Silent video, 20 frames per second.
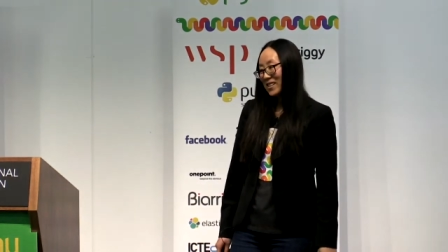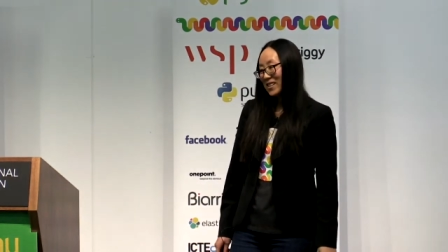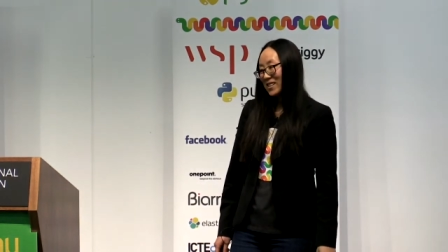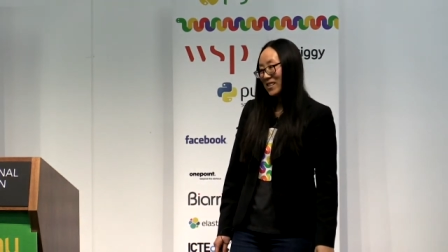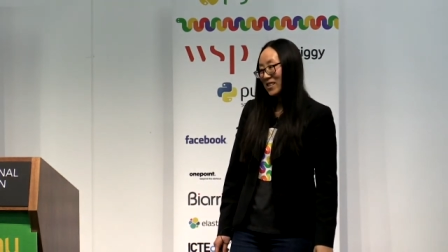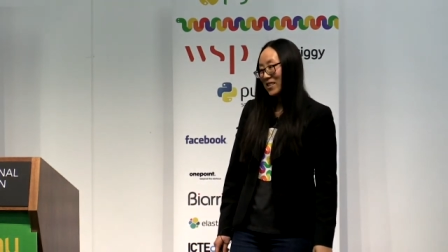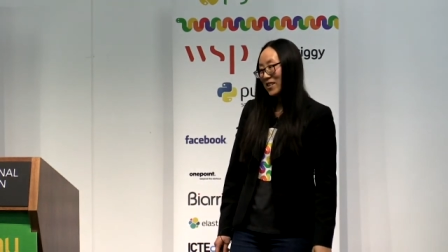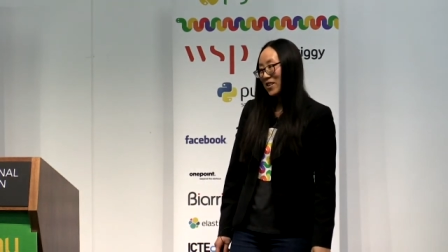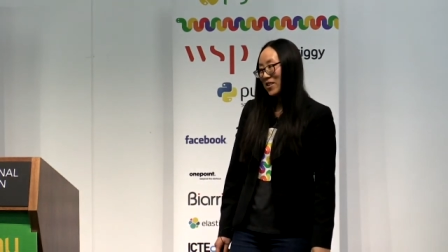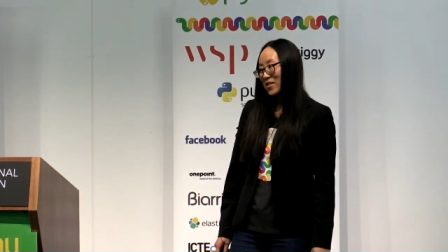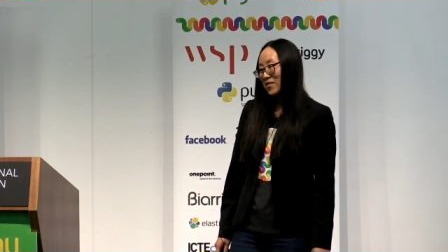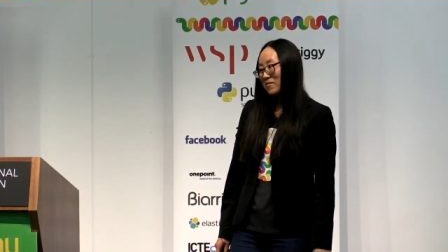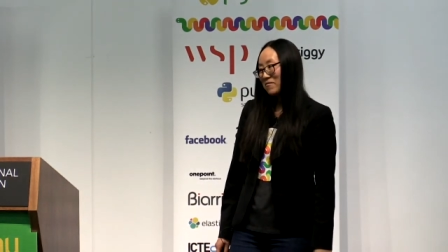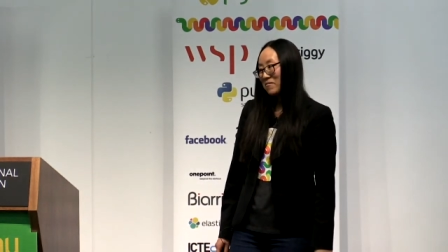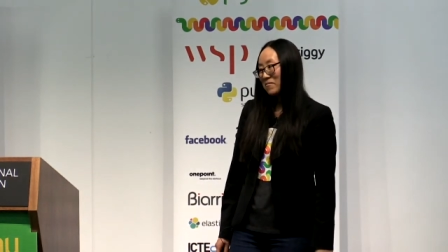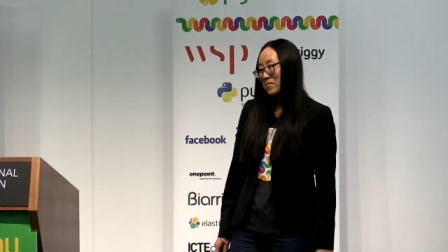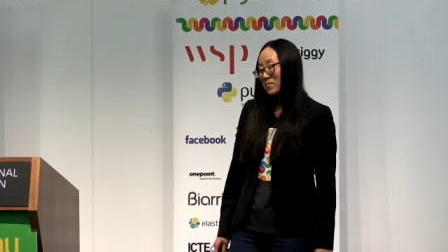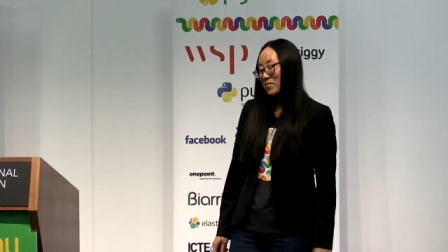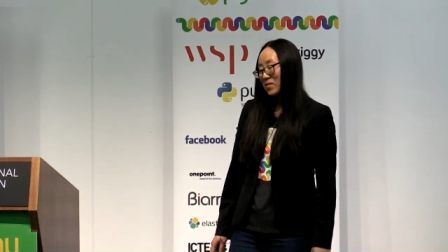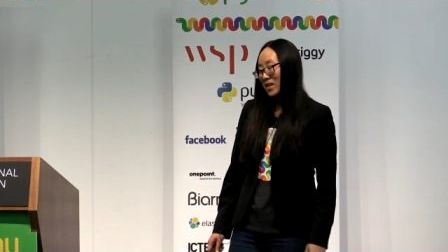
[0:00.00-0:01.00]
So
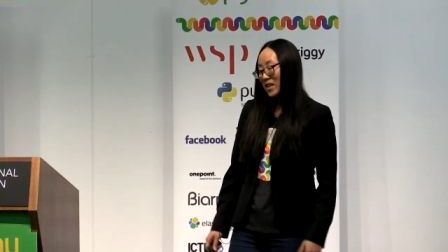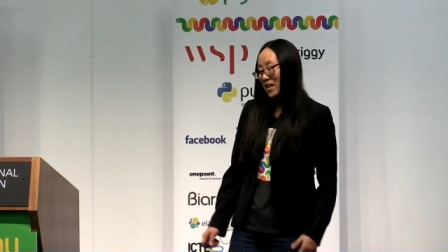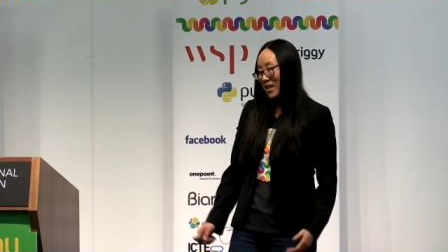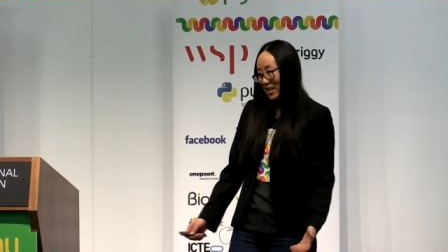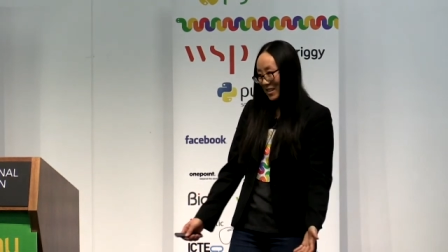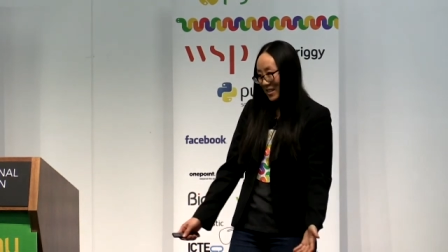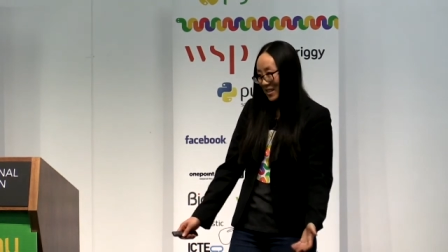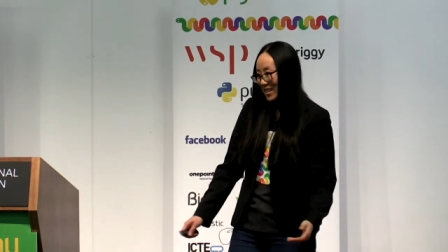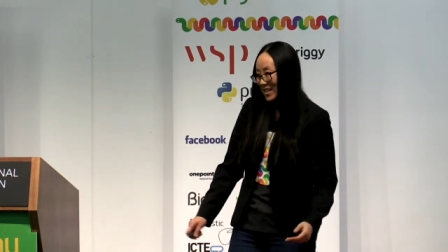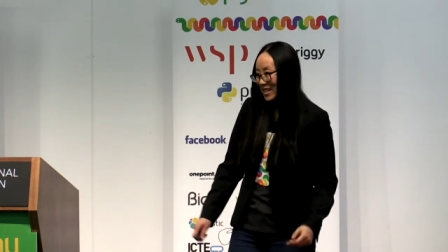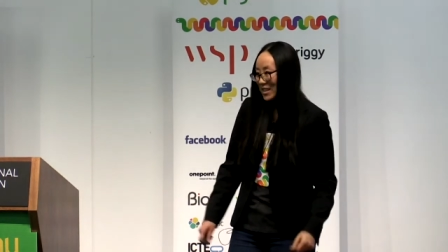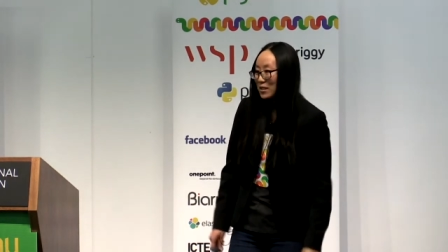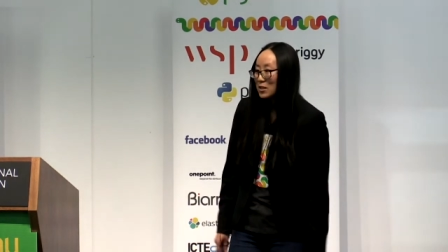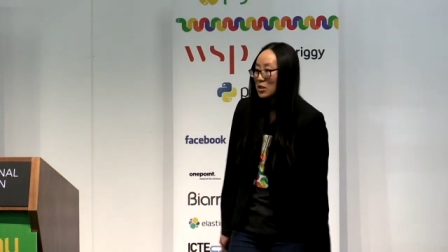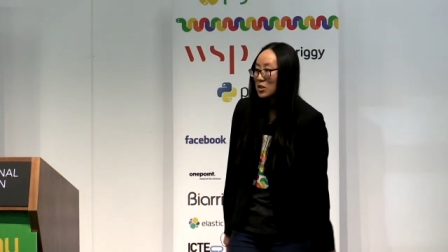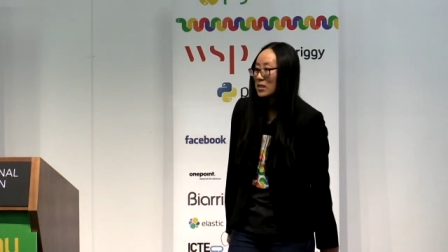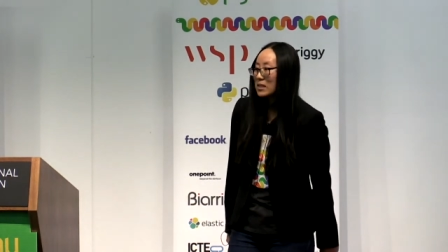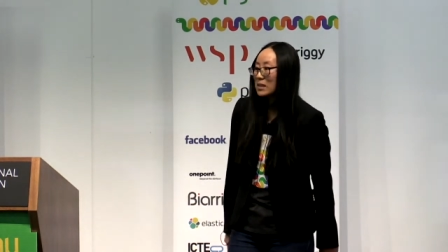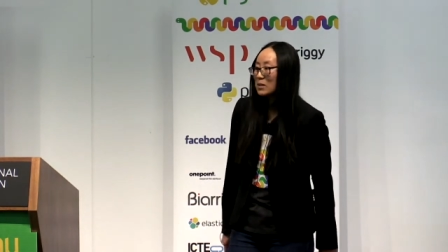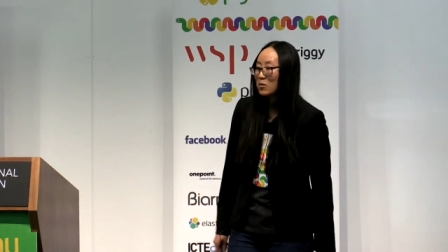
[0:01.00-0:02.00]
yes, I did
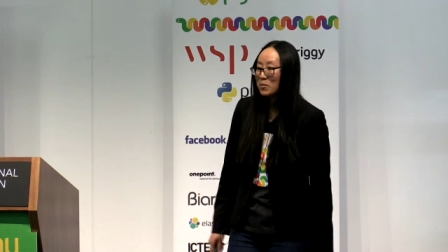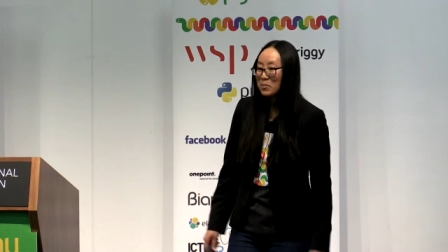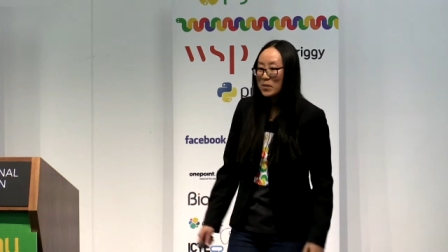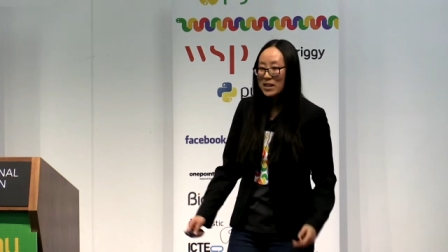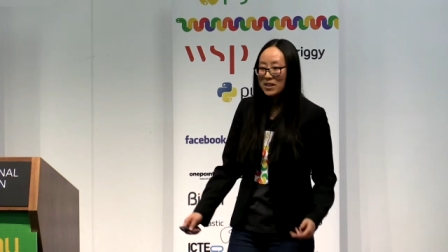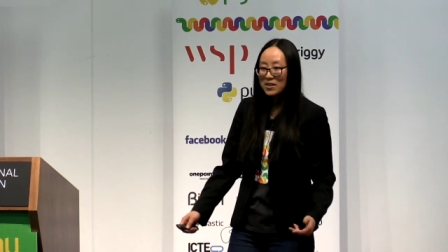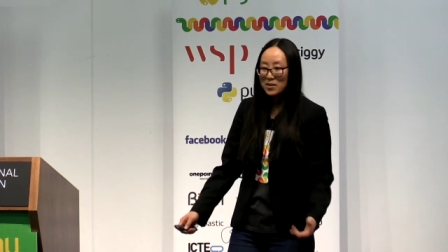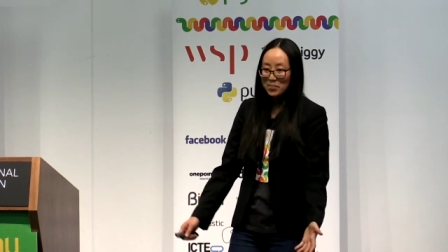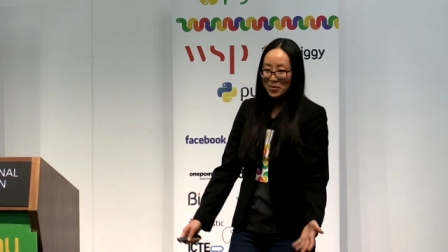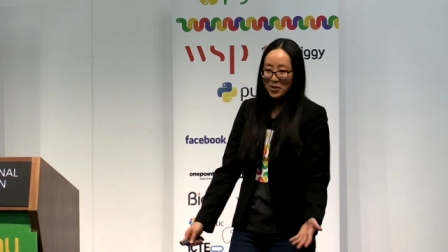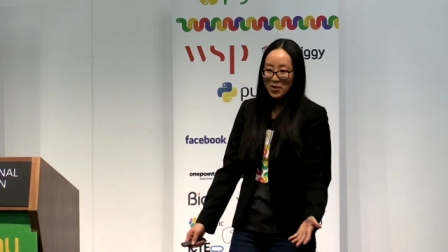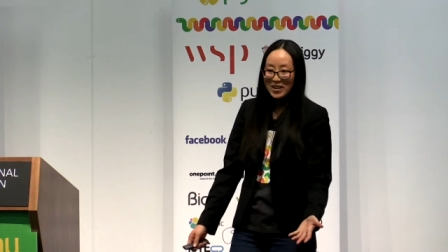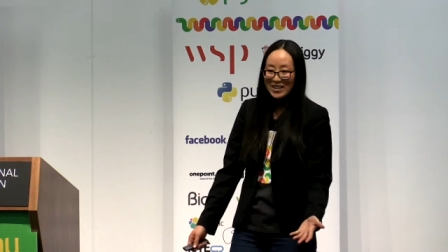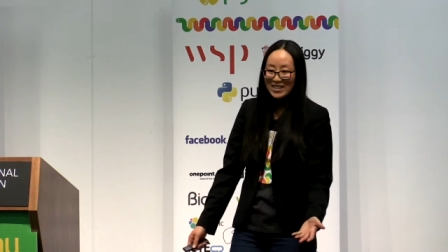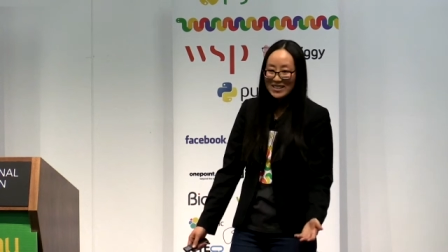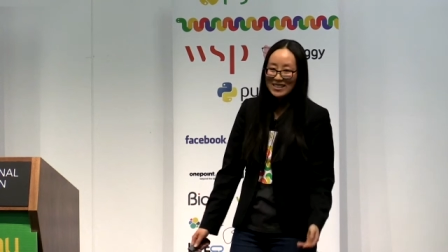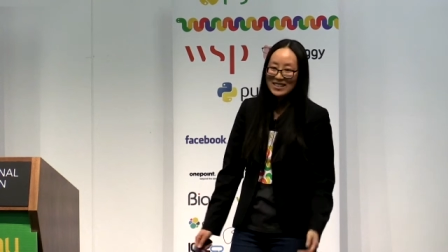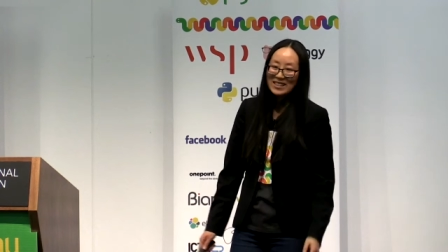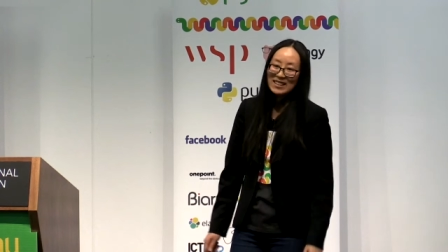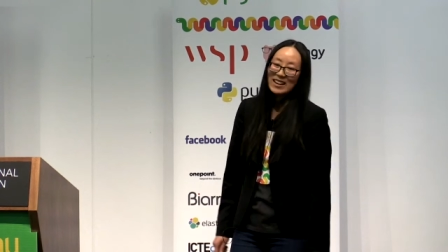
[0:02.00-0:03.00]
just repeat the
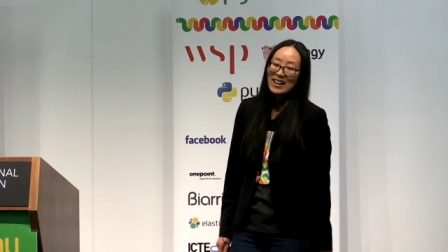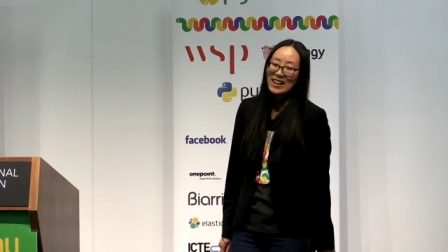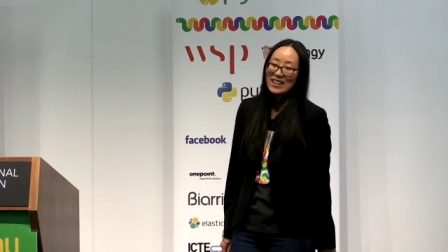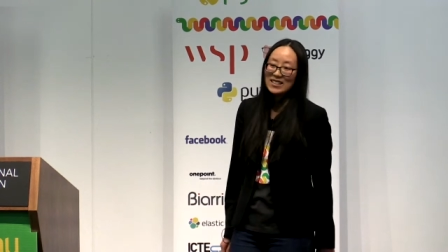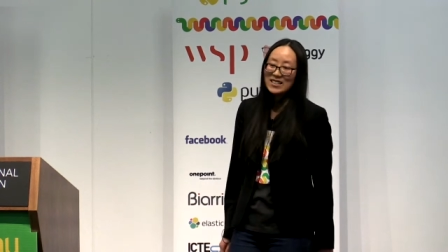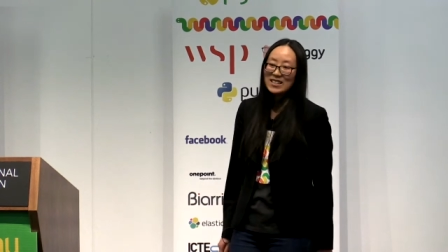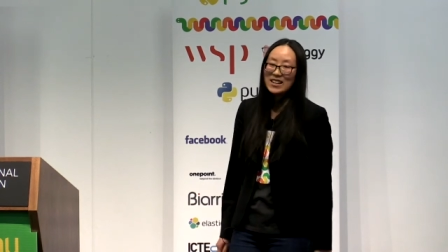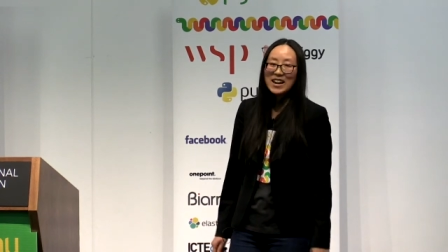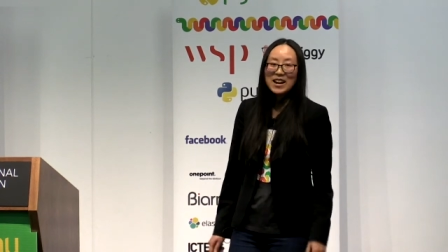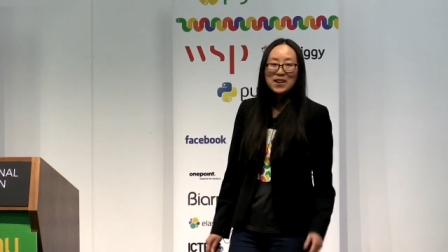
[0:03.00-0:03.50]
point that